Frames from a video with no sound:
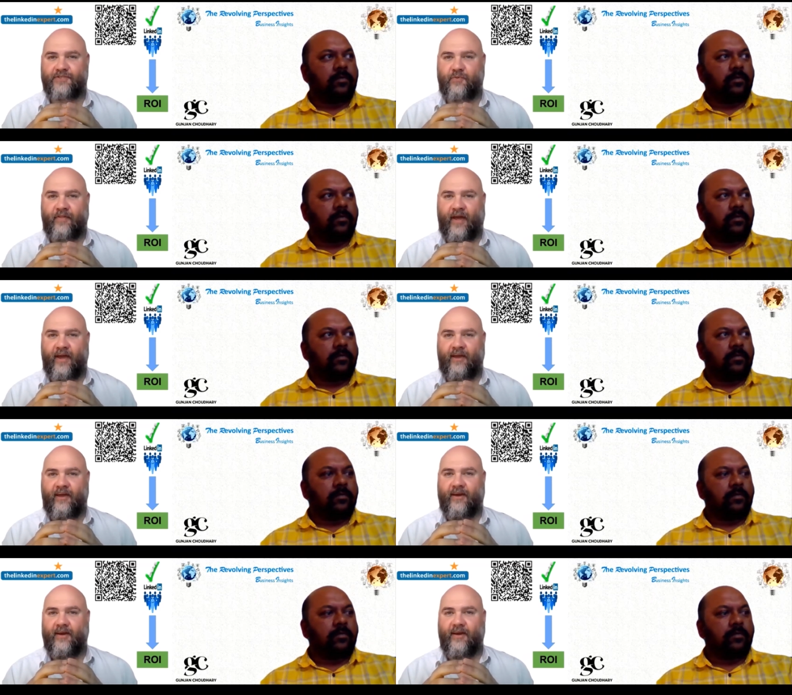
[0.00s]
Speaker 1: when they
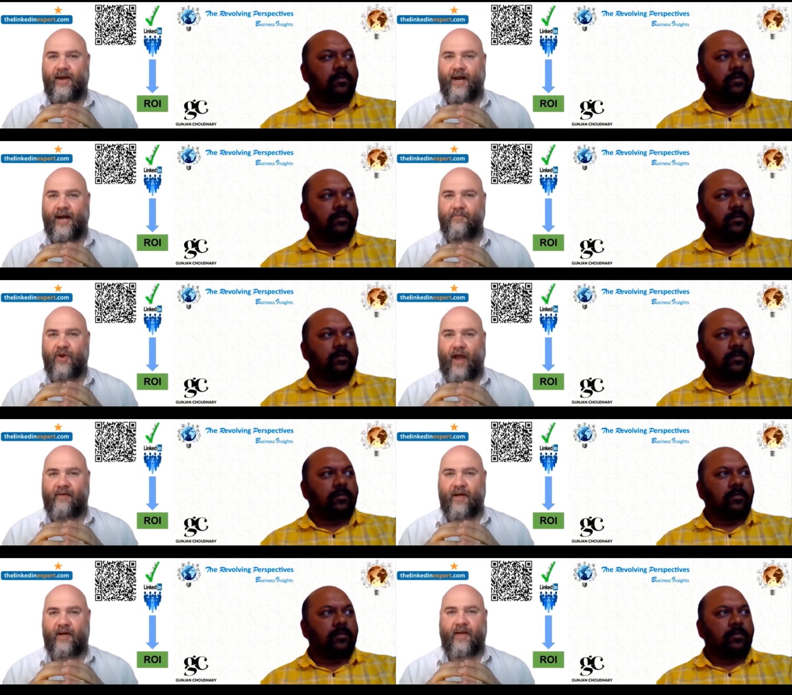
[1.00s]
uh, you know, have
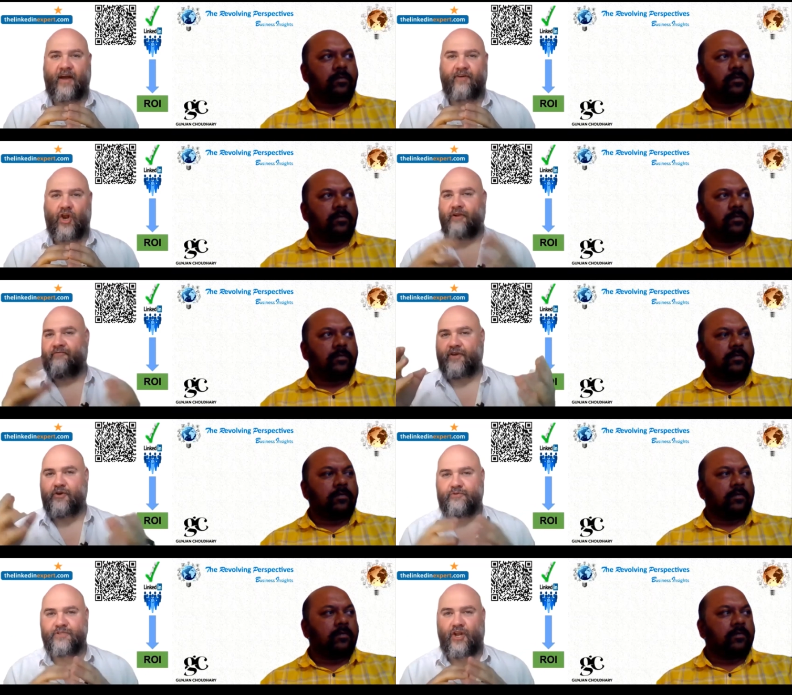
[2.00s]
they, they have a lot of
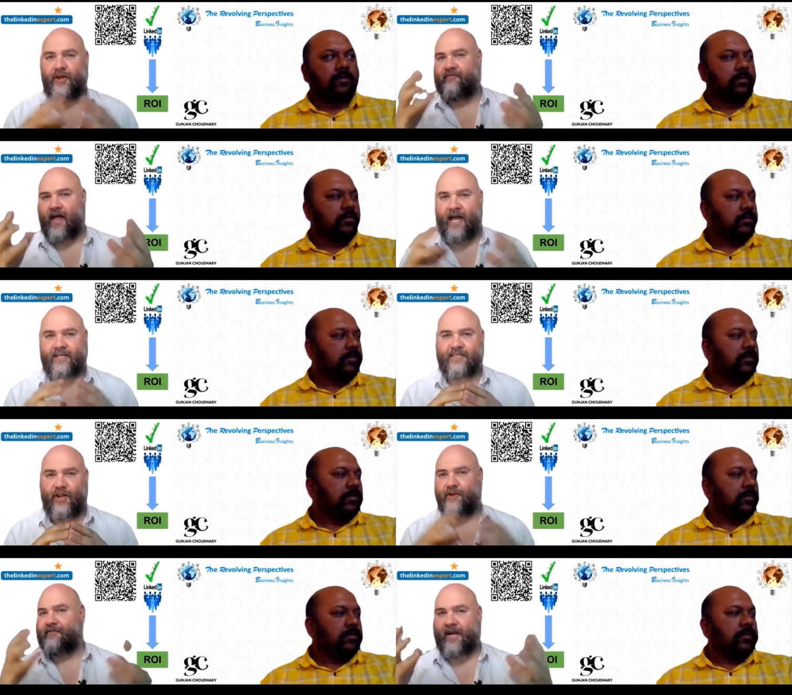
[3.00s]
views, a lot of likes, a
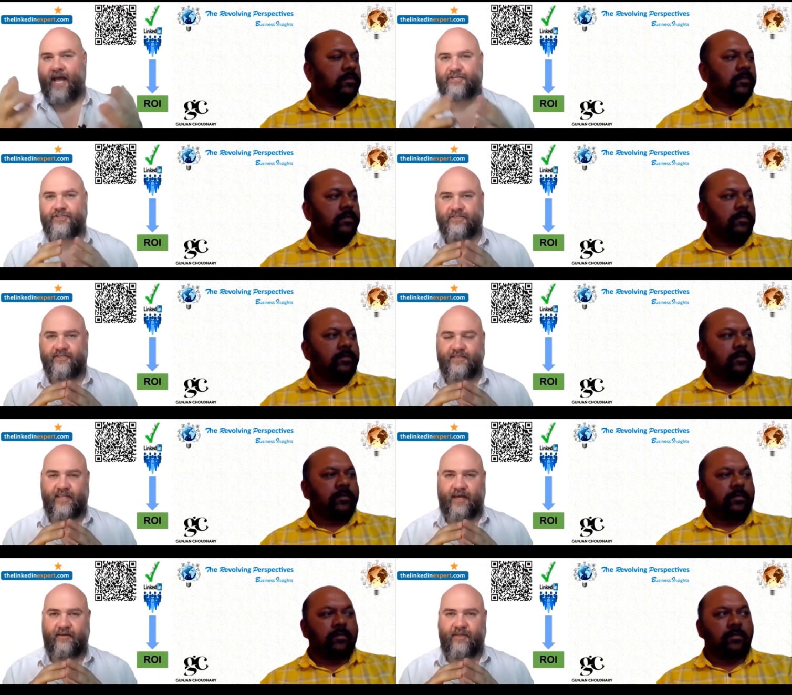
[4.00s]
lot of connections, and
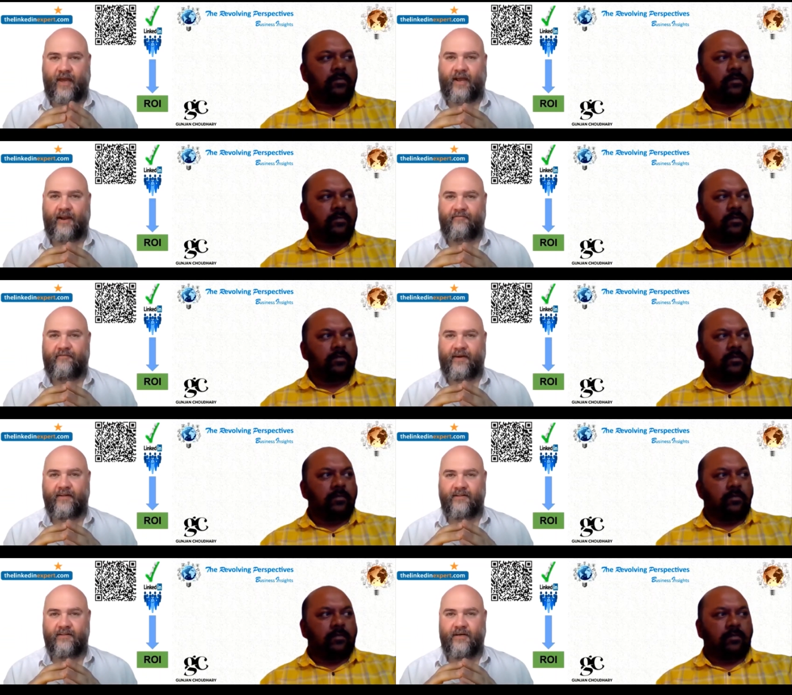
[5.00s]
they they kind of
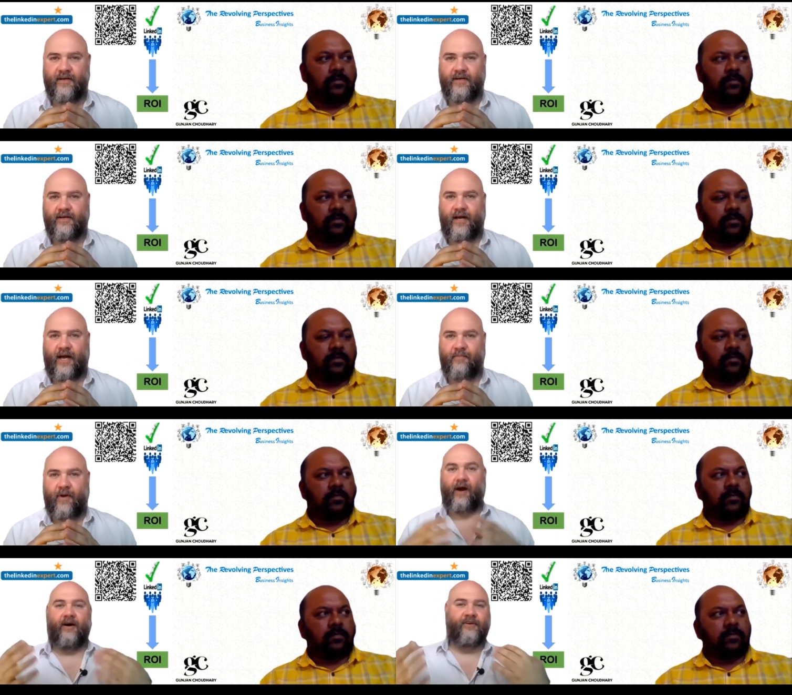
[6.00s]
feel um,
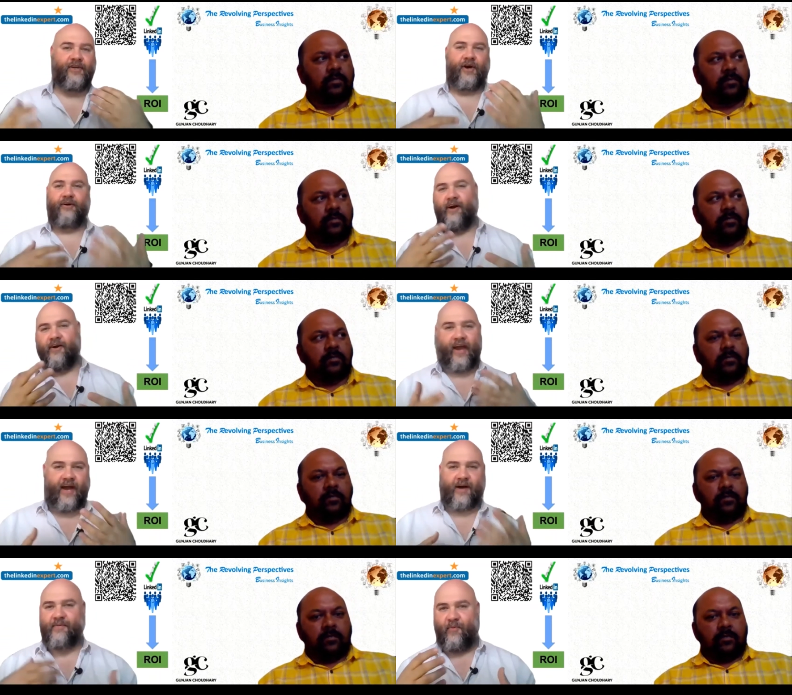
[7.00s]
oh you know okay
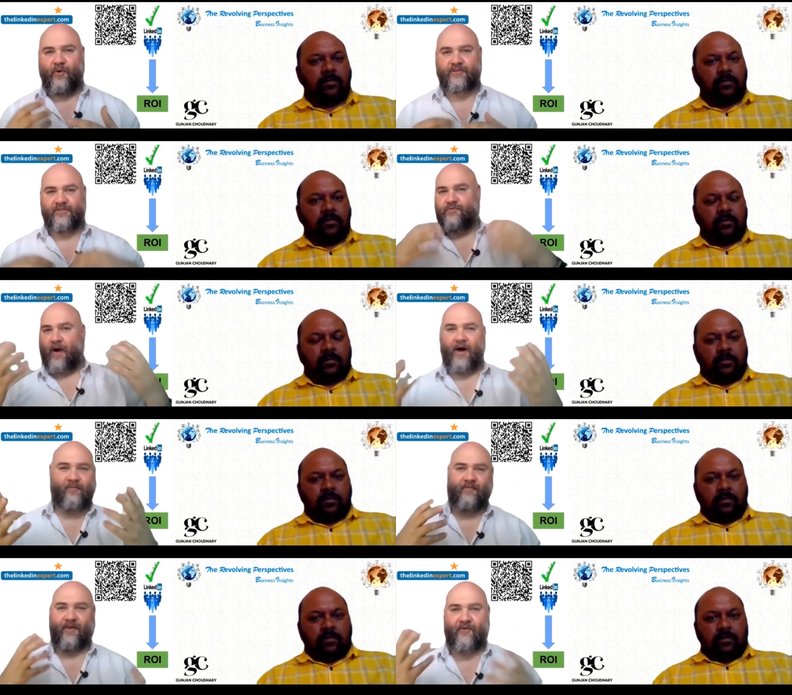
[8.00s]
I'm important. Wow,
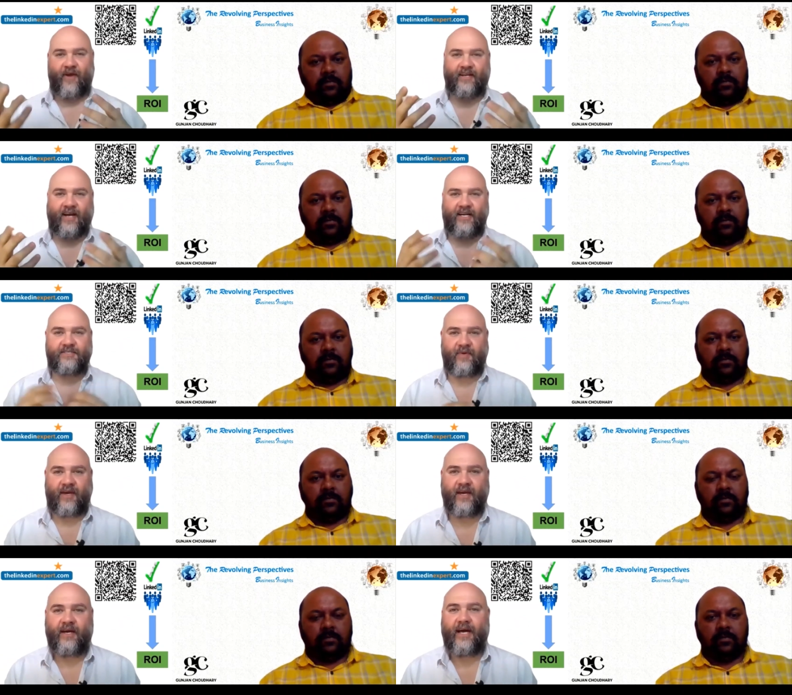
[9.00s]
people are recognizing
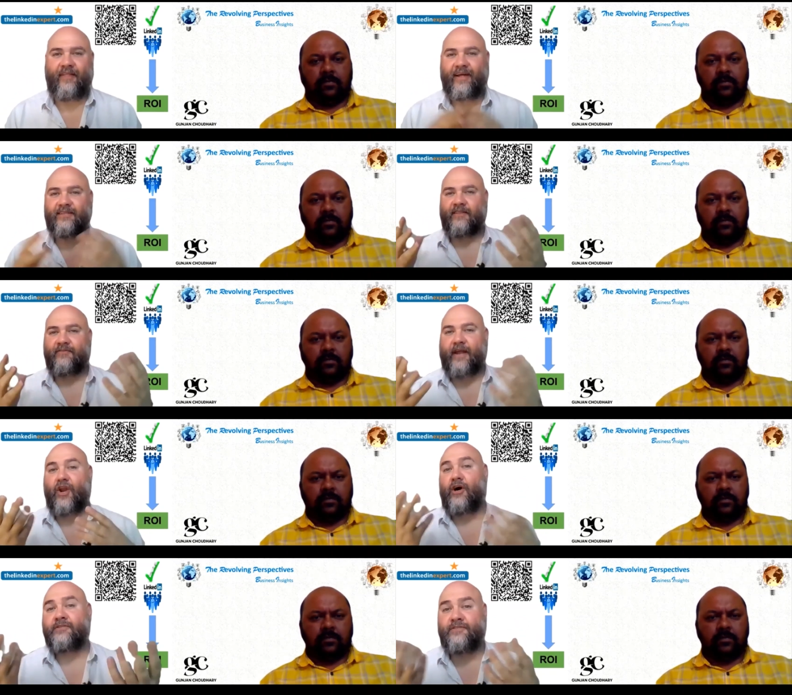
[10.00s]
me and that that
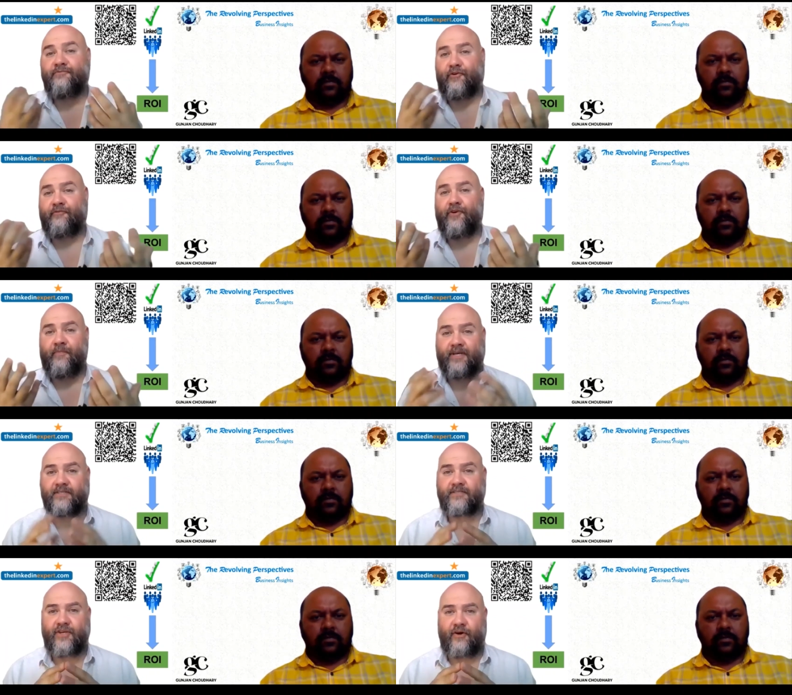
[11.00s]
lasts for a few
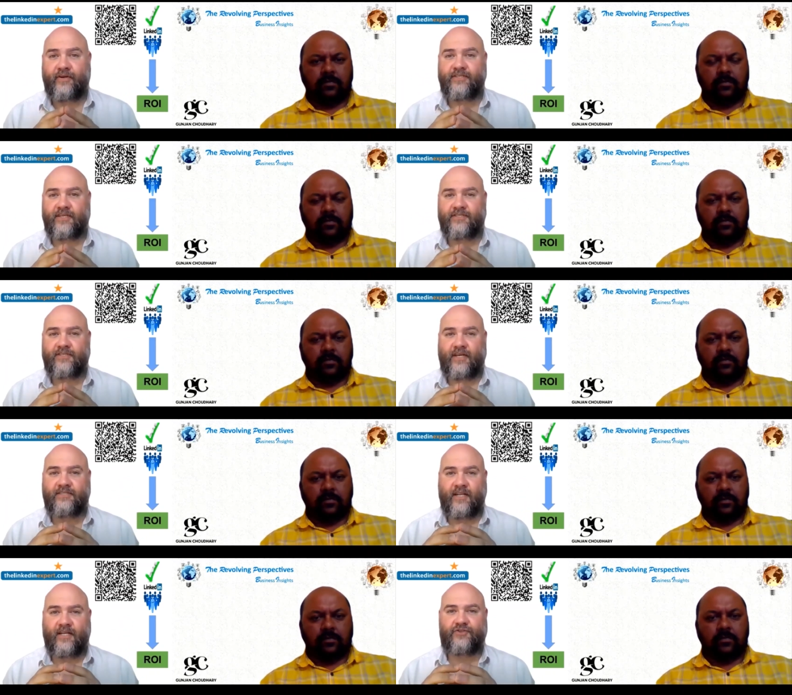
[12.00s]
minutes. You know, it's it's
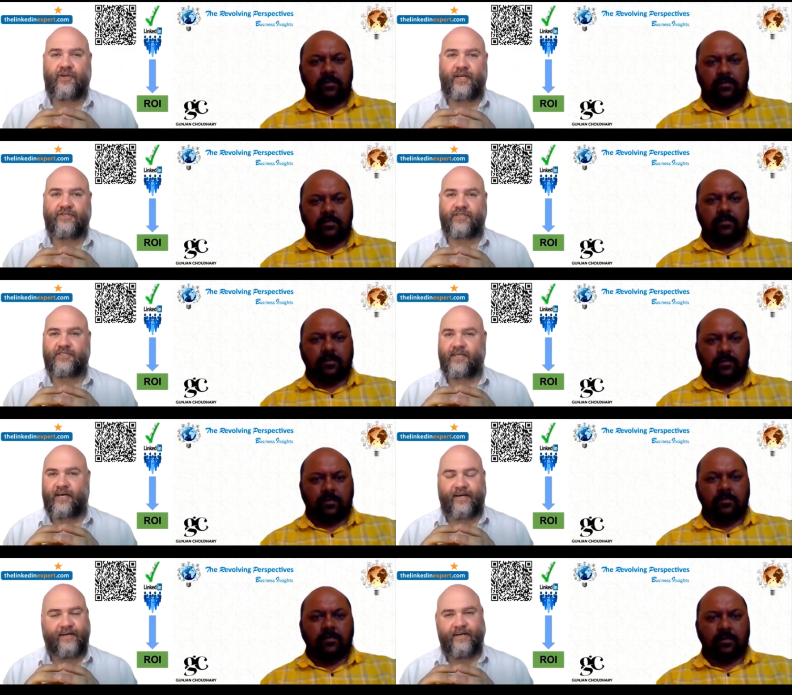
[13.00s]
it's literally just
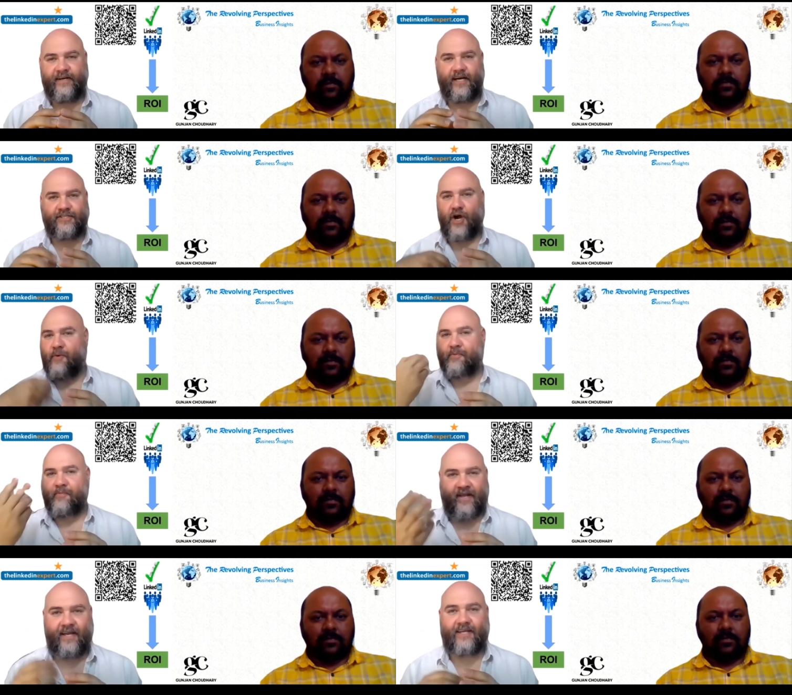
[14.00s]
a, a
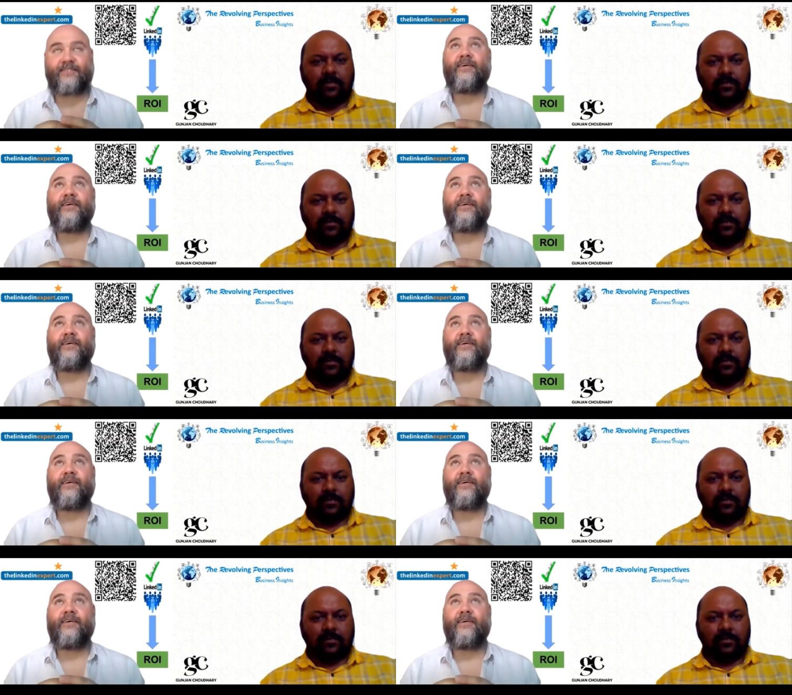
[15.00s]
dopamine hit.